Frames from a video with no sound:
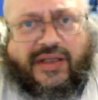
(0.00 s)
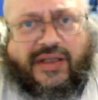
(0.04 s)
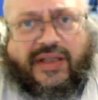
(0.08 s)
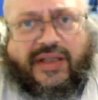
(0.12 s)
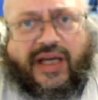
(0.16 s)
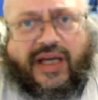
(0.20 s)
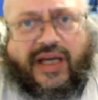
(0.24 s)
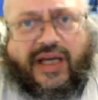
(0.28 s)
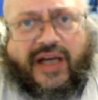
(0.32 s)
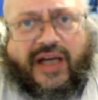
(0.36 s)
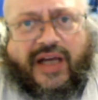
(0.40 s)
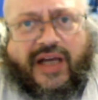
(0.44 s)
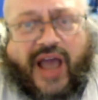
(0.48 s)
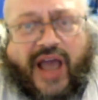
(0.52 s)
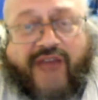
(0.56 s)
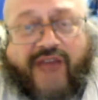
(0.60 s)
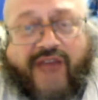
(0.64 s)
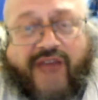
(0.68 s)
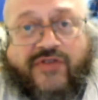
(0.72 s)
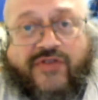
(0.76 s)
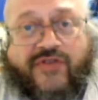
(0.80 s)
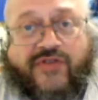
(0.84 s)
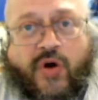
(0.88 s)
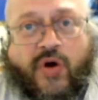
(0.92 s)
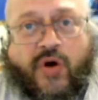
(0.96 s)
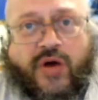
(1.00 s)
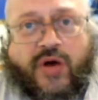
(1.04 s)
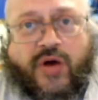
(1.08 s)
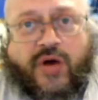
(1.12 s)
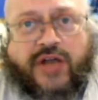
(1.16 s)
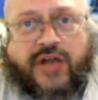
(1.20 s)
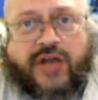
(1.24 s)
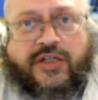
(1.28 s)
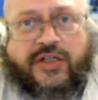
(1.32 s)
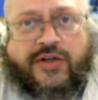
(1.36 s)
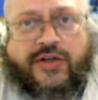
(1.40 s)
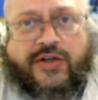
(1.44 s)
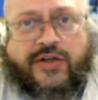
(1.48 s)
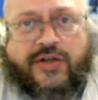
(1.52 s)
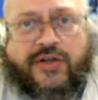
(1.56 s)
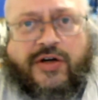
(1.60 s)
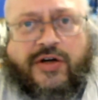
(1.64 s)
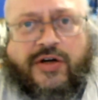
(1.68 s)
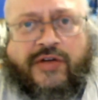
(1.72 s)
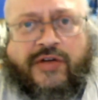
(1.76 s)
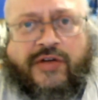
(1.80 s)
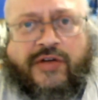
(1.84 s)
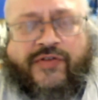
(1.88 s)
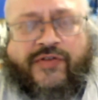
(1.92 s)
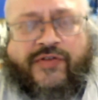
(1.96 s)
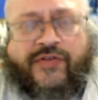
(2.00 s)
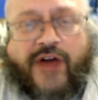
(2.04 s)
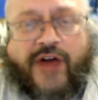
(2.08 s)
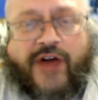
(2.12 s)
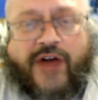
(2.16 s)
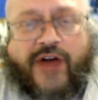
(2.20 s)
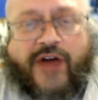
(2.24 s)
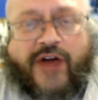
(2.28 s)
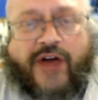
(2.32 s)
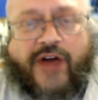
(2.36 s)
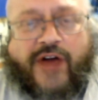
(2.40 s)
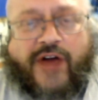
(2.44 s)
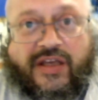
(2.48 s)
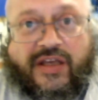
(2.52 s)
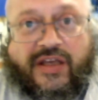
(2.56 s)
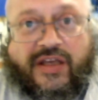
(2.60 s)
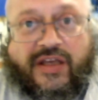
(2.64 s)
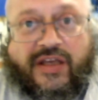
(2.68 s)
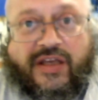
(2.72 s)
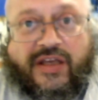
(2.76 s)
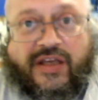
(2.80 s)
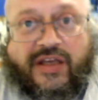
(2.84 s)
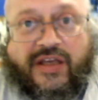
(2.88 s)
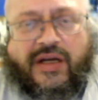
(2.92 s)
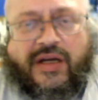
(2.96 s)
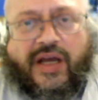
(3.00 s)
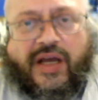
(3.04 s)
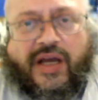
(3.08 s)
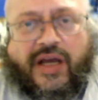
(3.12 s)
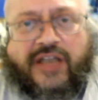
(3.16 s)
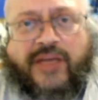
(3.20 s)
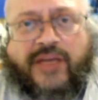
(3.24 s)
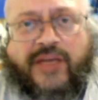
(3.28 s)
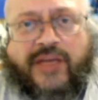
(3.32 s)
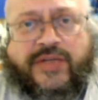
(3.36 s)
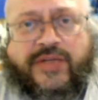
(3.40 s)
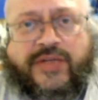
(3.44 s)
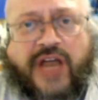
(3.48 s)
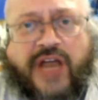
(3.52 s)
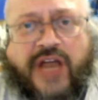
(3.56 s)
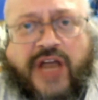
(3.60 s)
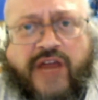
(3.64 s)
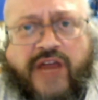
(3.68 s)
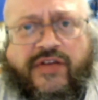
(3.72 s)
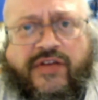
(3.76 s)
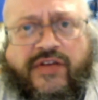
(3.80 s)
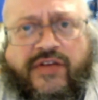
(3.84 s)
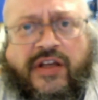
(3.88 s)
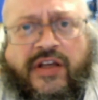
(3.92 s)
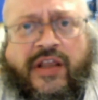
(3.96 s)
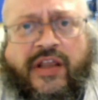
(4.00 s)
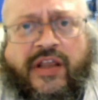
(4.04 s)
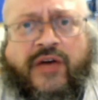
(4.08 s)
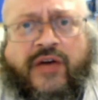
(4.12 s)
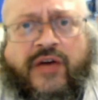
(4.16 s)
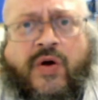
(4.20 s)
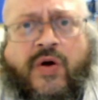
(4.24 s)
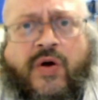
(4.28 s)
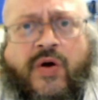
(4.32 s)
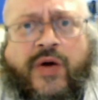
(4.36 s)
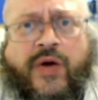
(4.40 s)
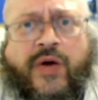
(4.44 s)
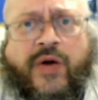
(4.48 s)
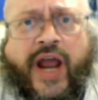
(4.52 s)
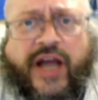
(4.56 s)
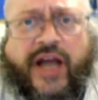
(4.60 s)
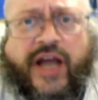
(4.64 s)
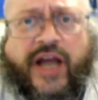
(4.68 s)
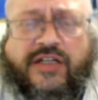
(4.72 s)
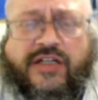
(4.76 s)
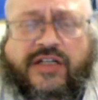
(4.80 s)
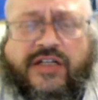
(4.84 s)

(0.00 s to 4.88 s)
They have no concern for anything except saving their own ass.